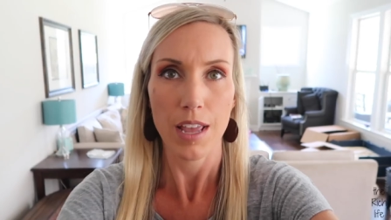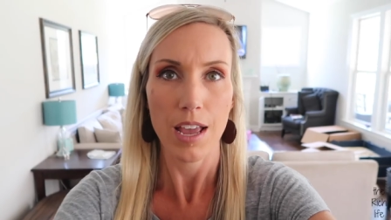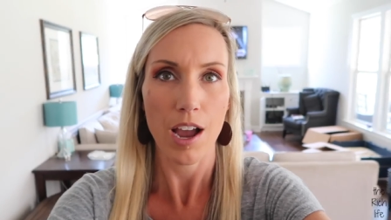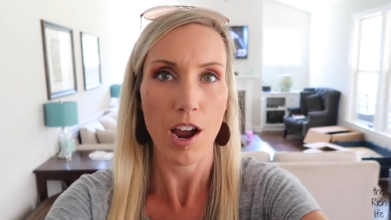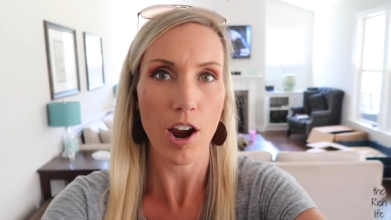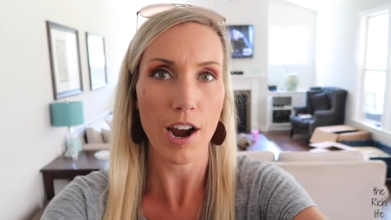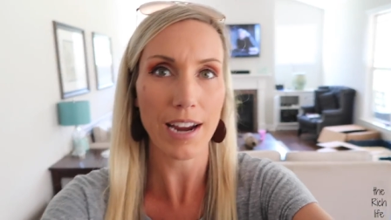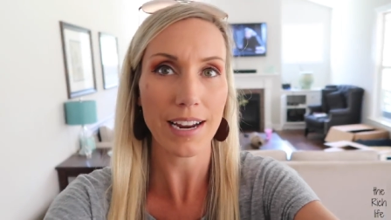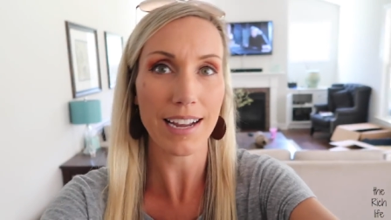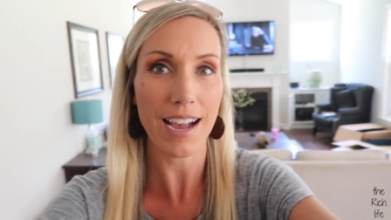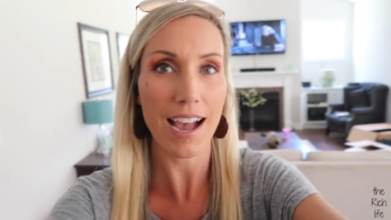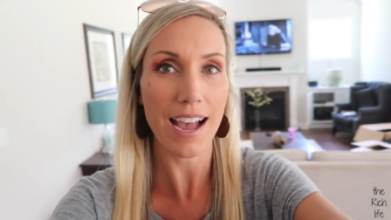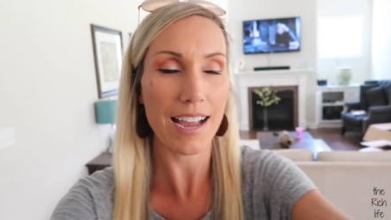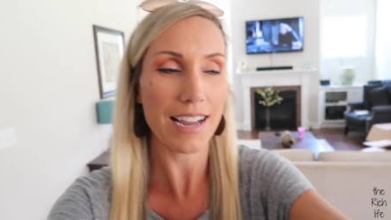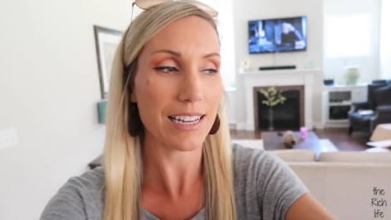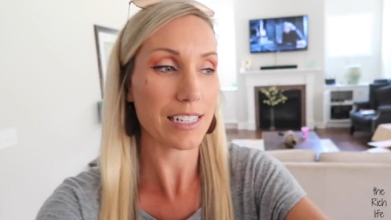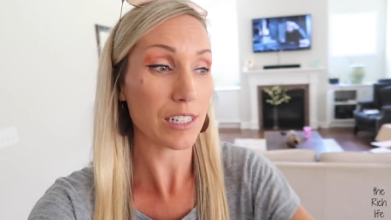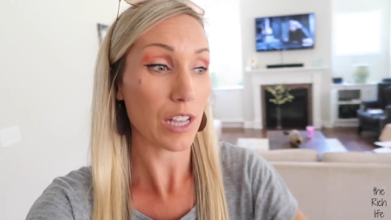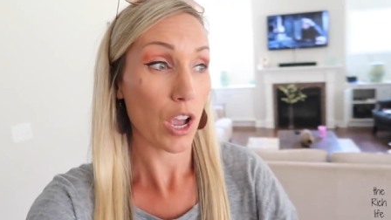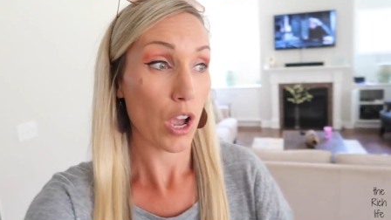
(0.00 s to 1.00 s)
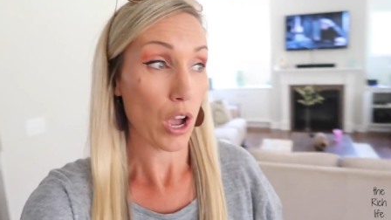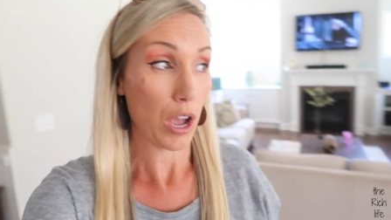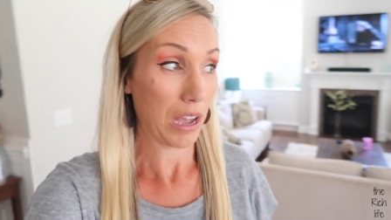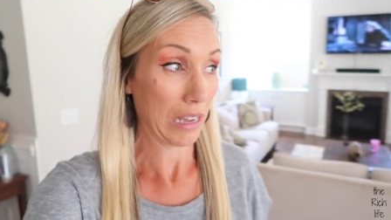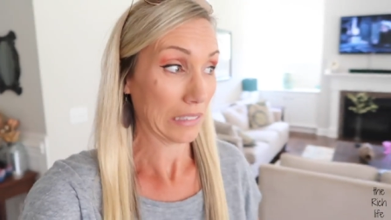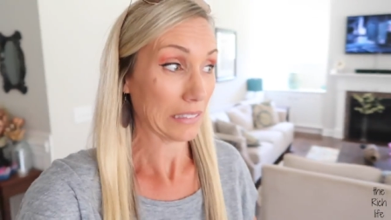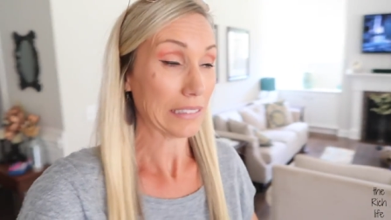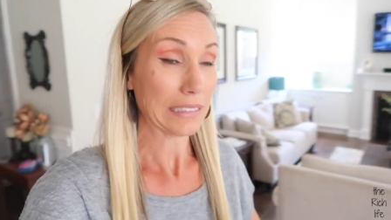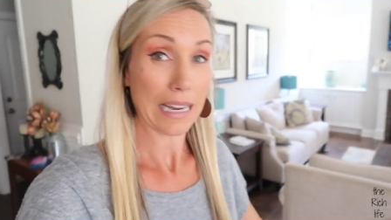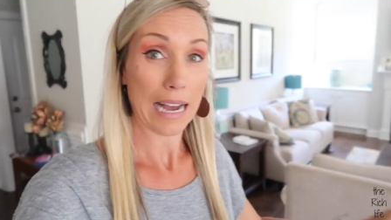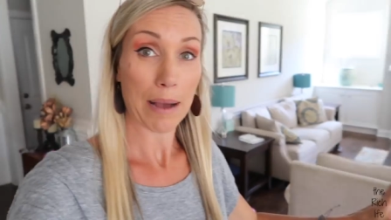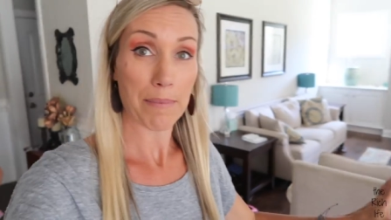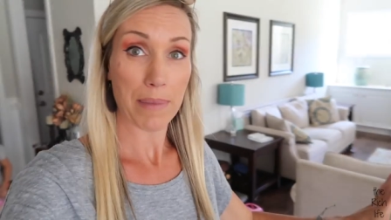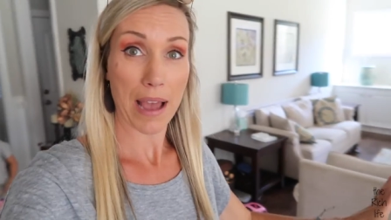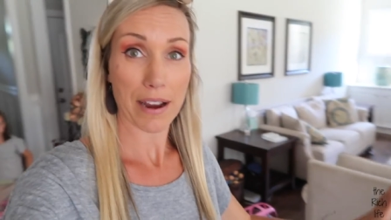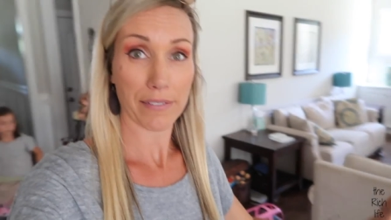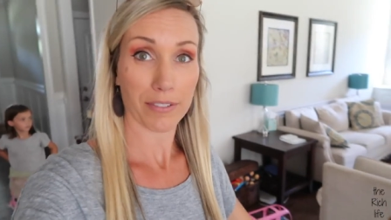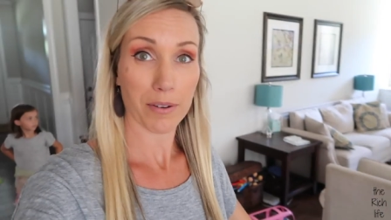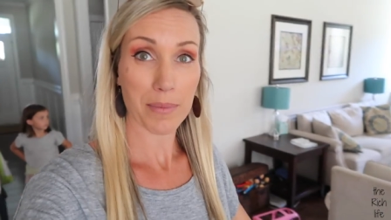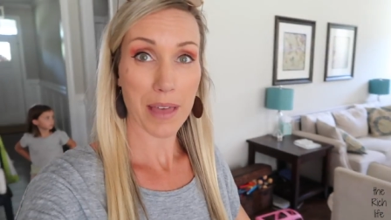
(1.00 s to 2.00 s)
All right guys, I'm
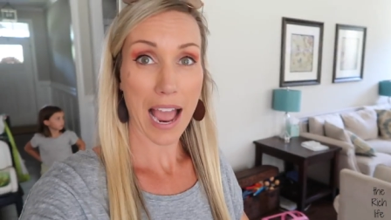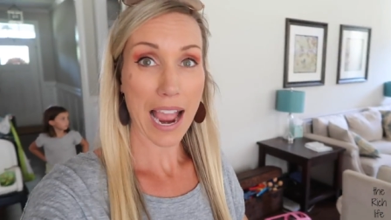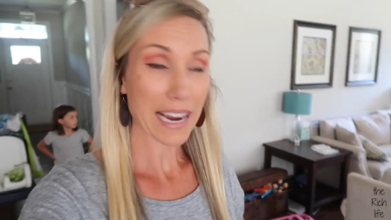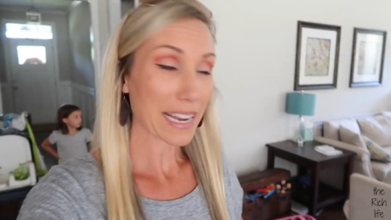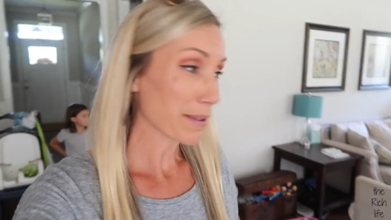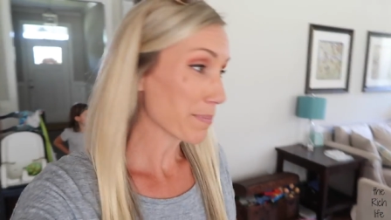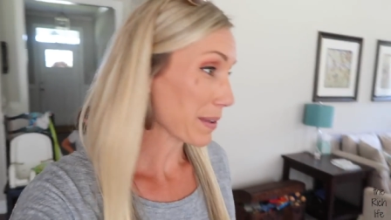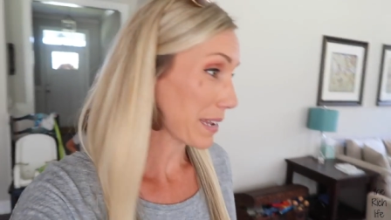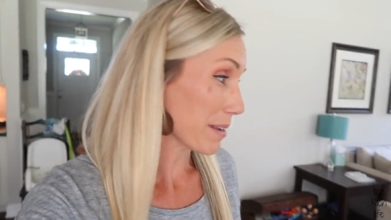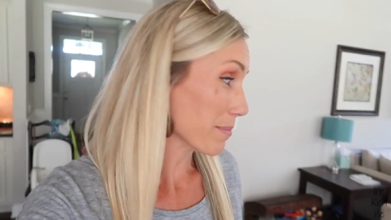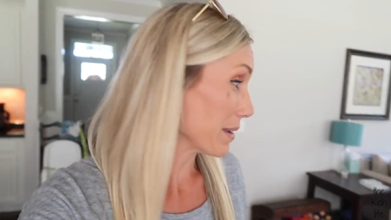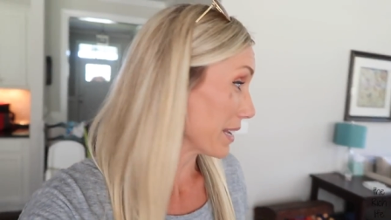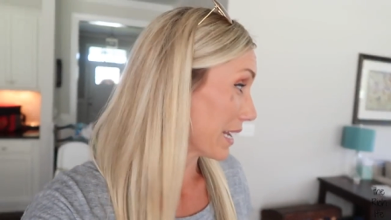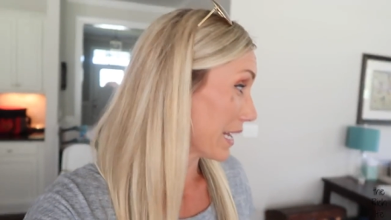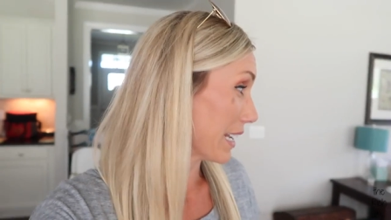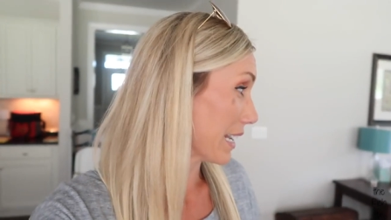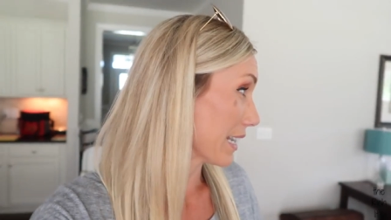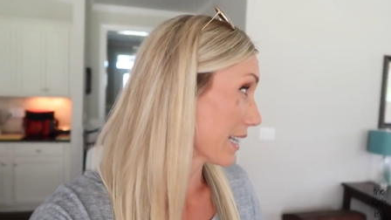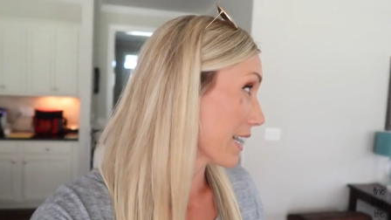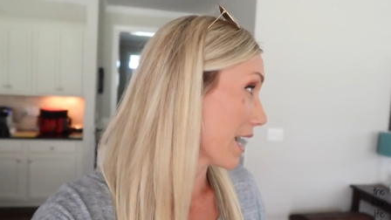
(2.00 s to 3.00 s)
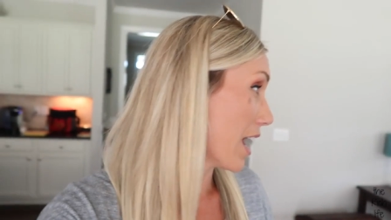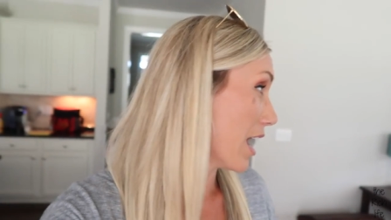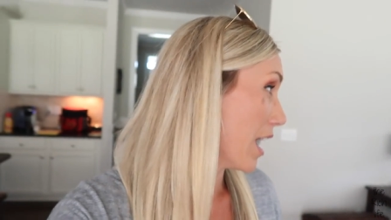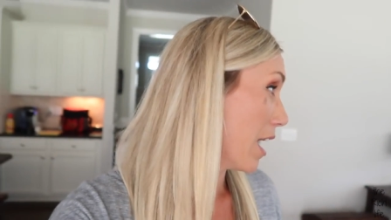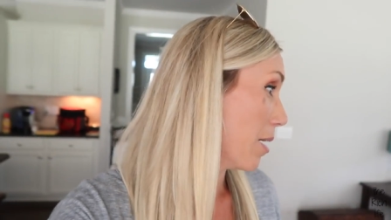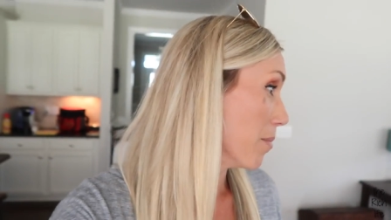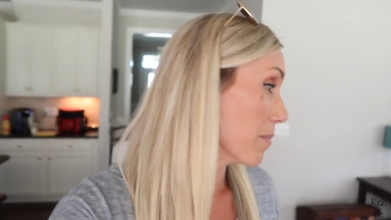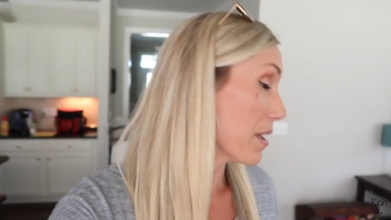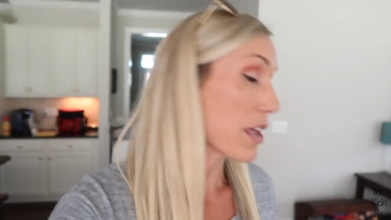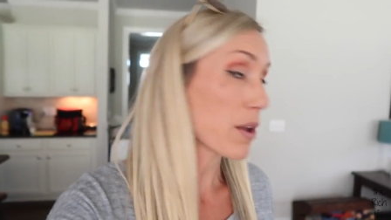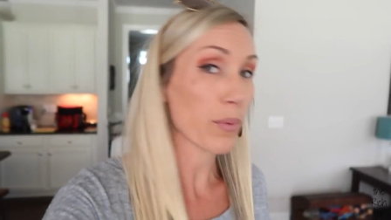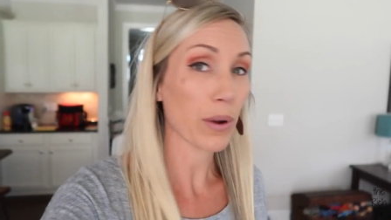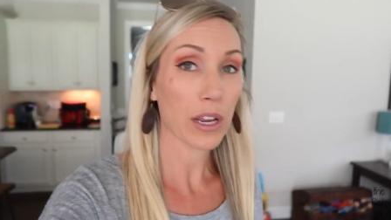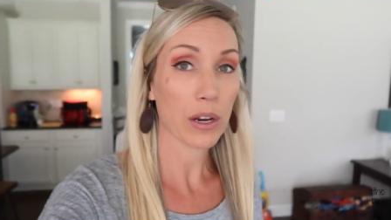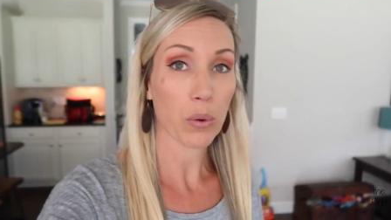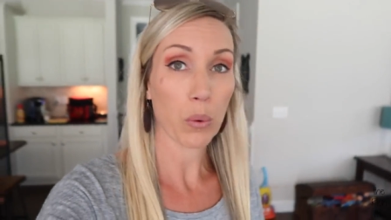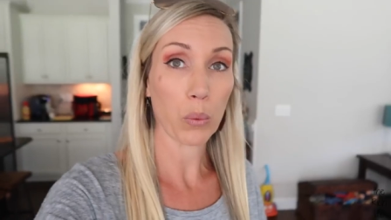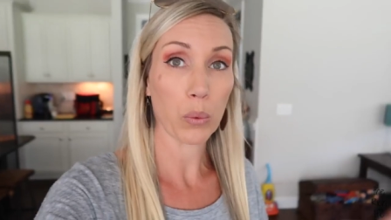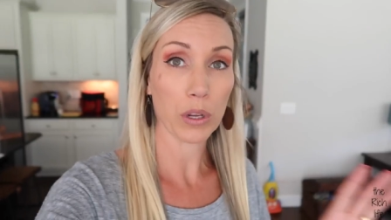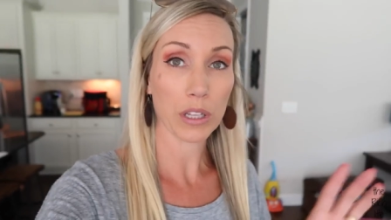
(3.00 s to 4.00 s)
back from the IEP meeting. Um, it
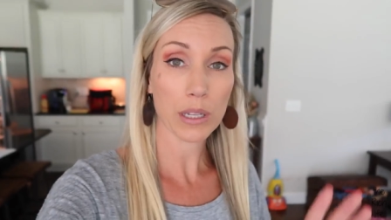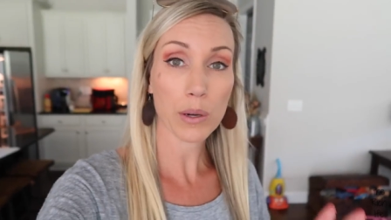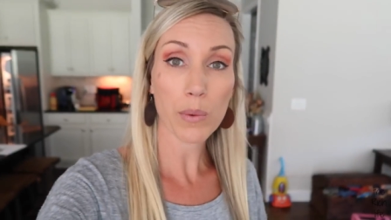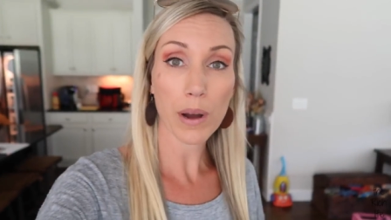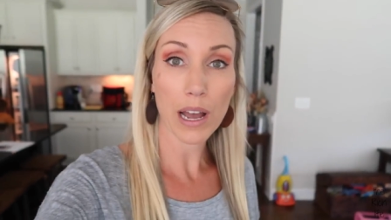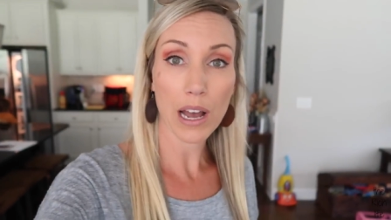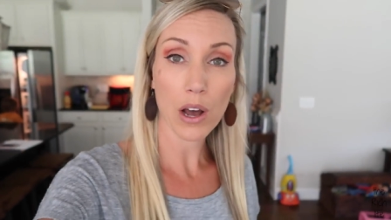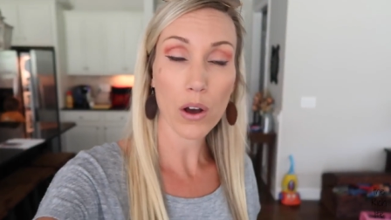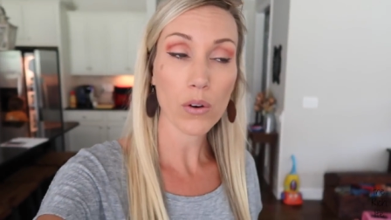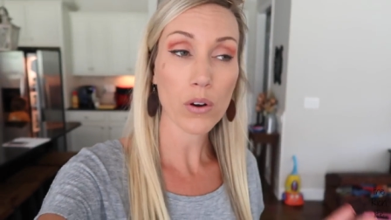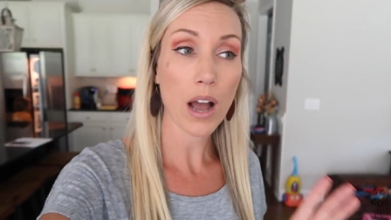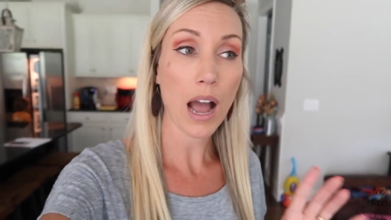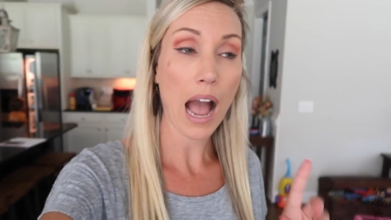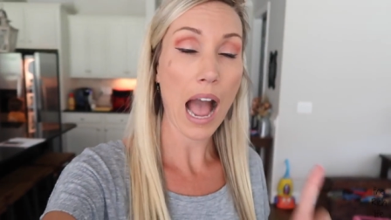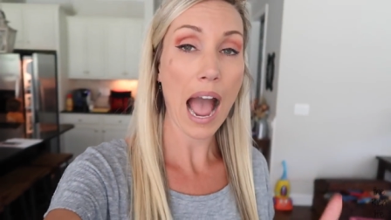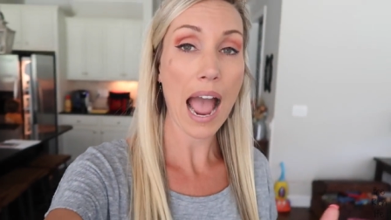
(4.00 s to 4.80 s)
went really well.